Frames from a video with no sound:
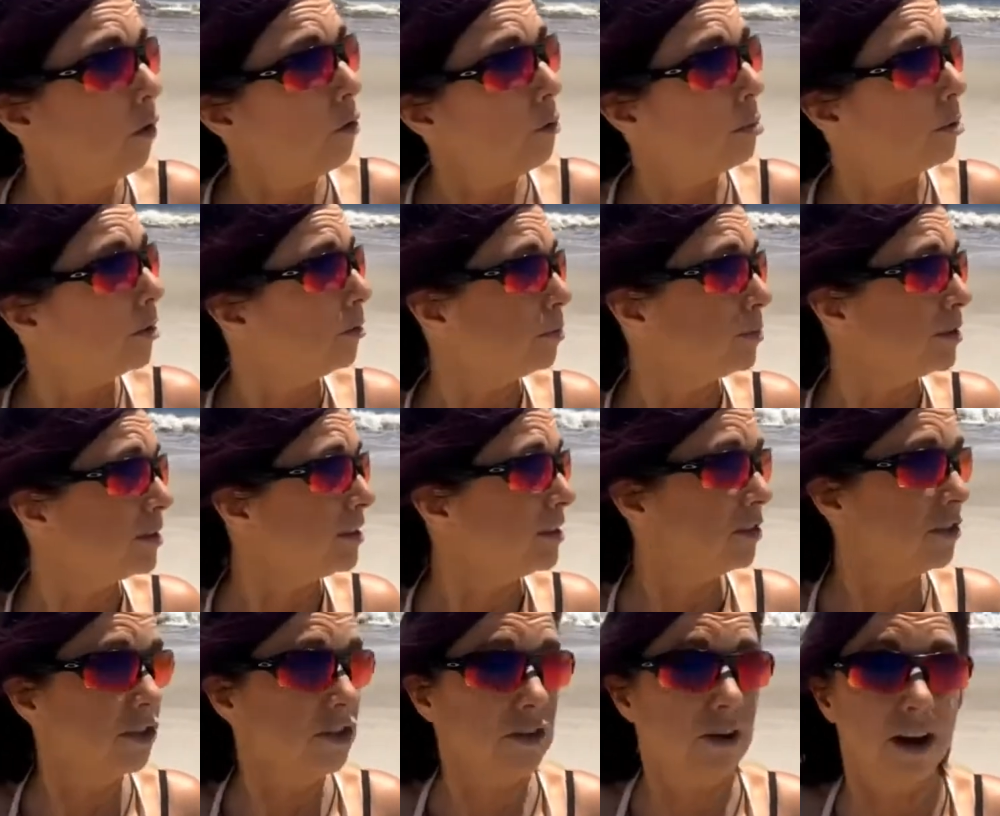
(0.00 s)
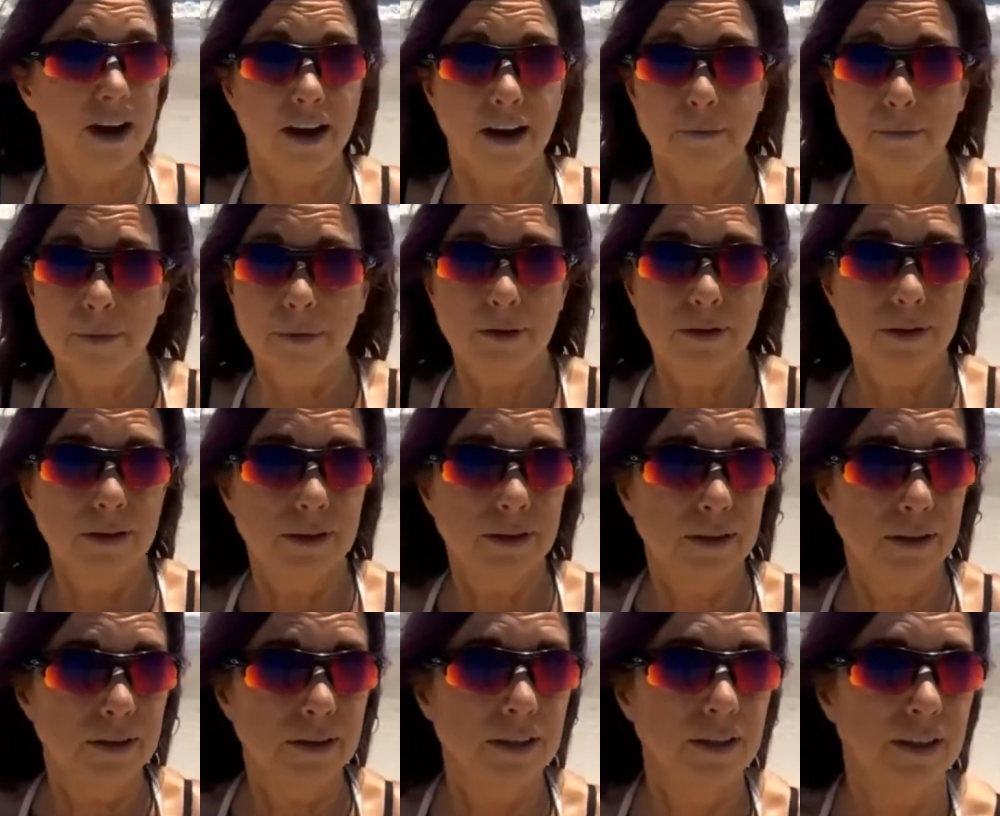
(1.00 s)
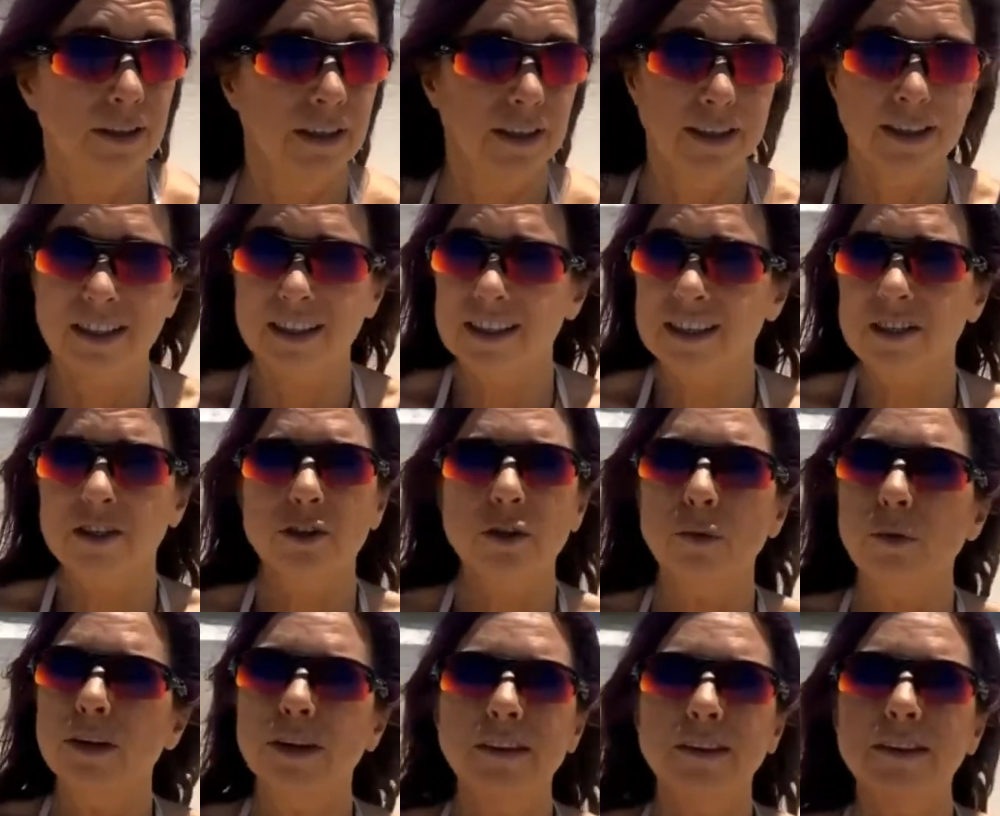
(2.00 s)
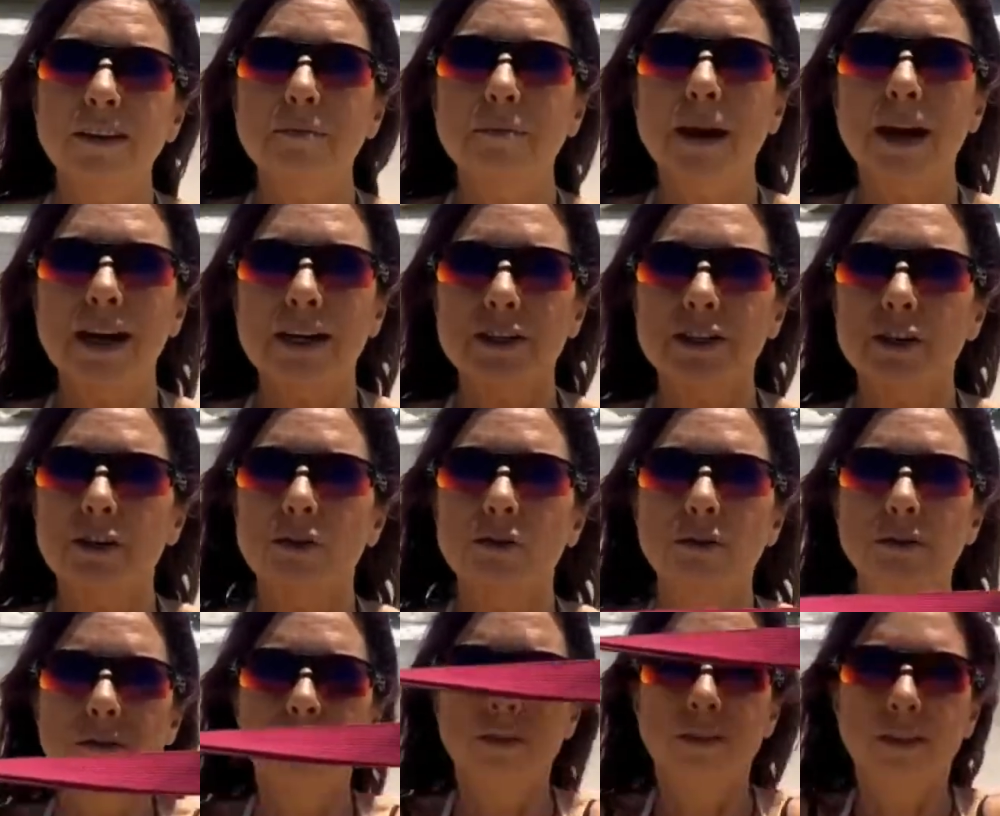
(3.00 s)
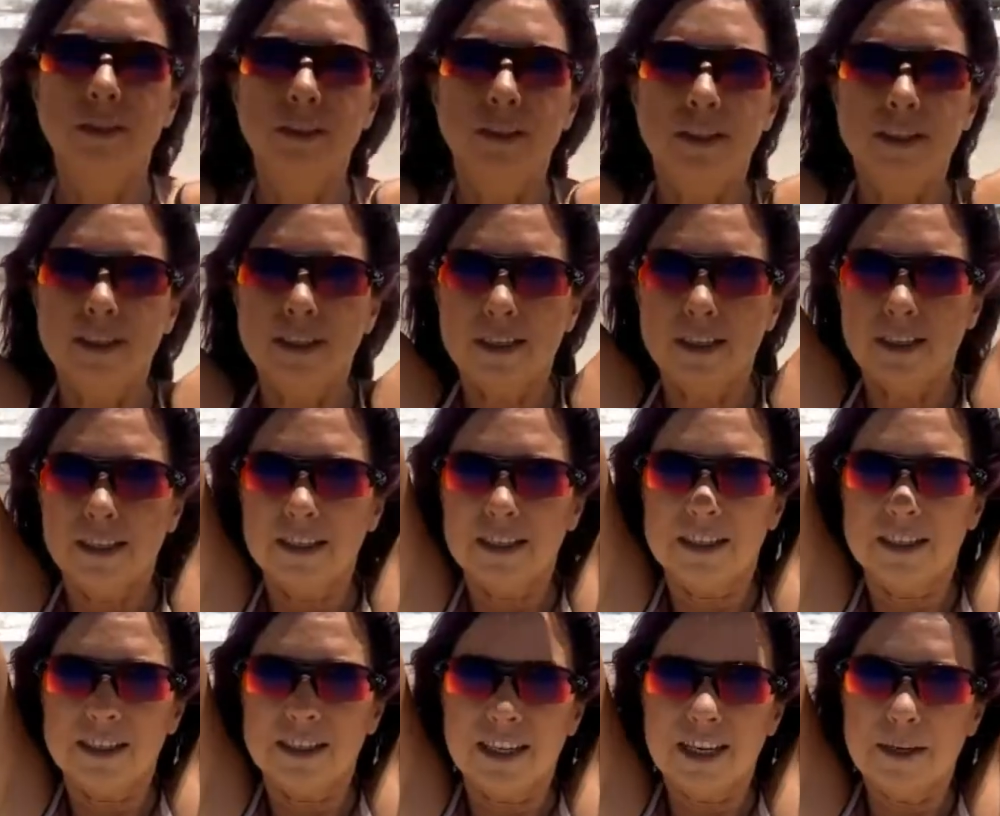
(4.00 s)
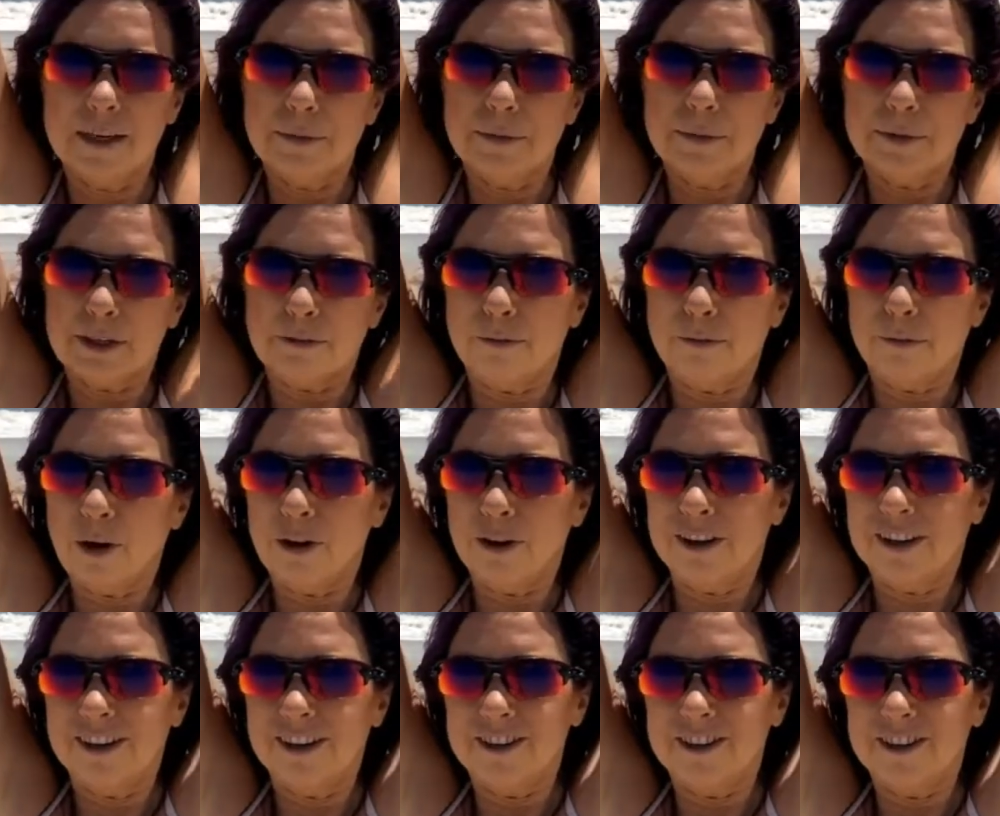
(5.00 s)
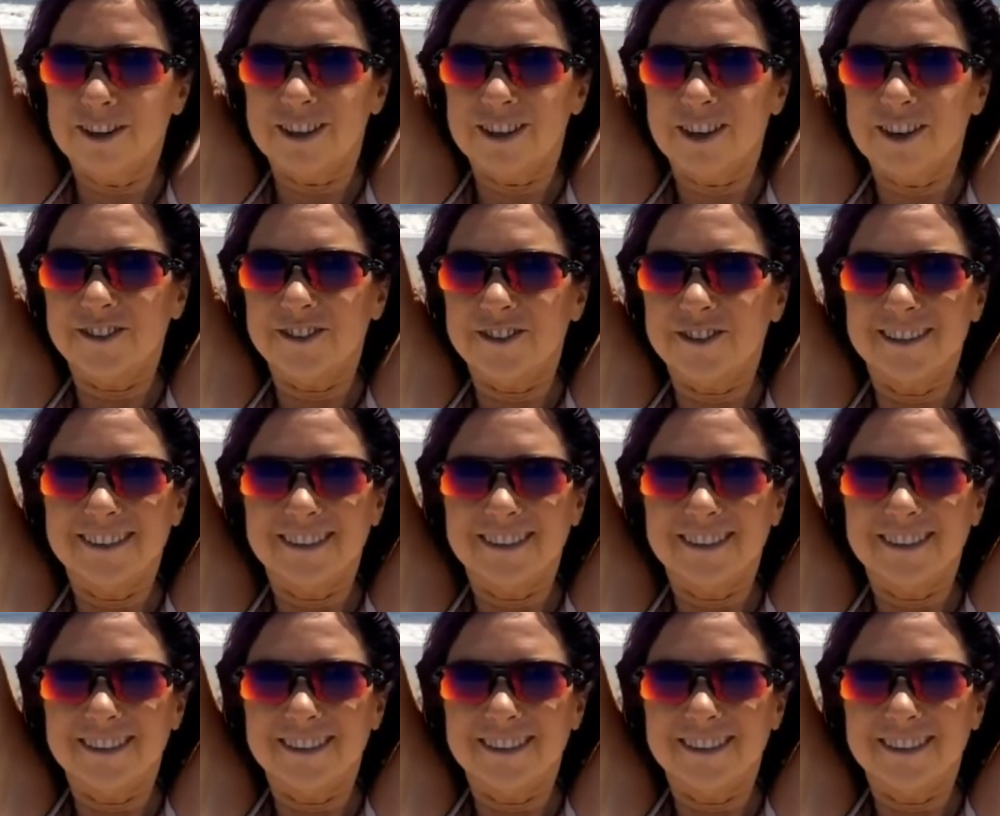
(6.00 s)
The whole purpose of the strap. It doesn't do anything magical. It just keeps you from hurting yourself.